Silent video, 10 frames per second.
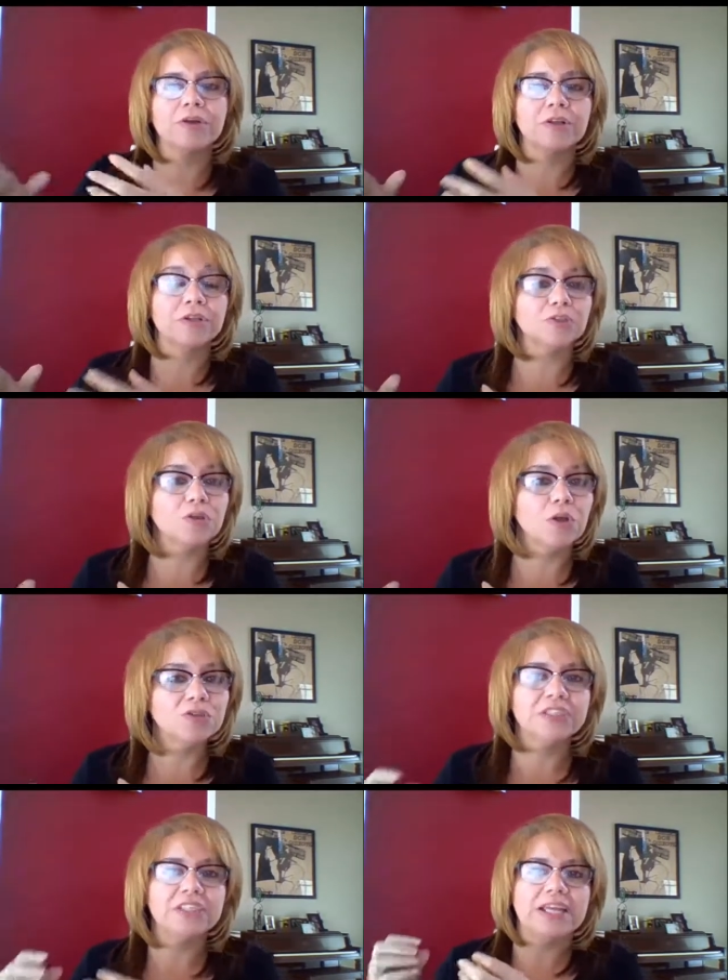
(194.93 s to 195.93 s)

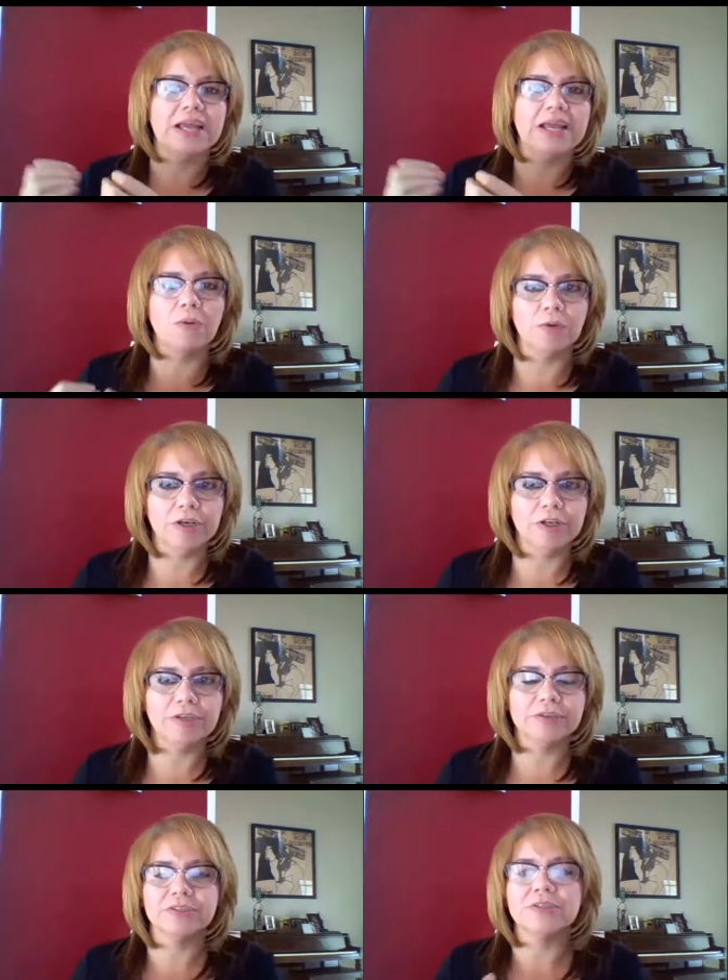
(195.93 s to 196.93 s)
consultant and our
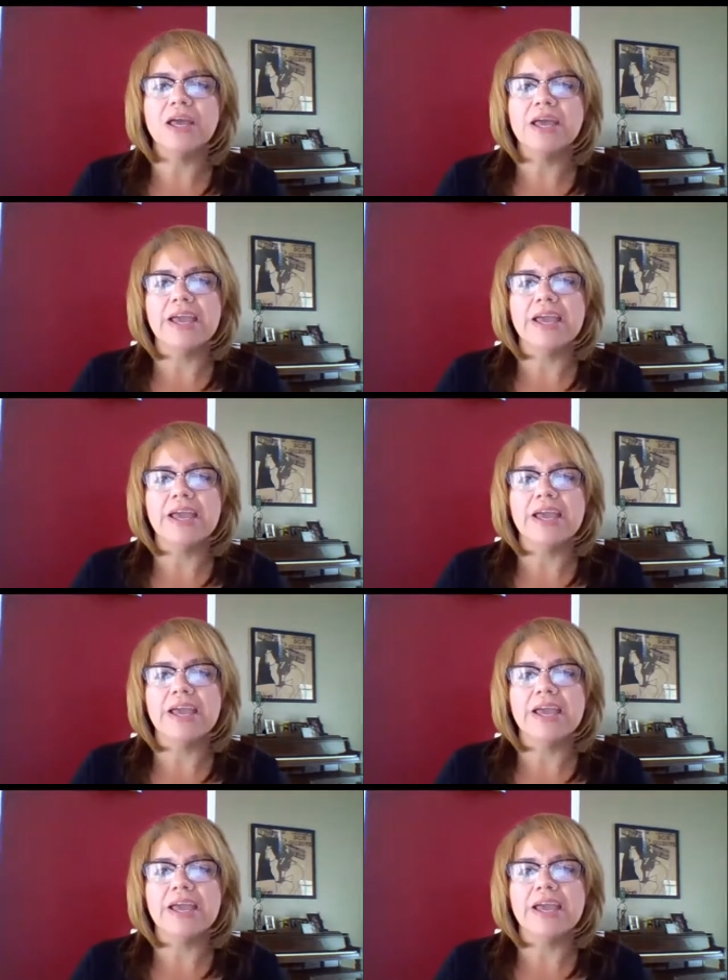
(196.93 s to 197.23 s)
leaders.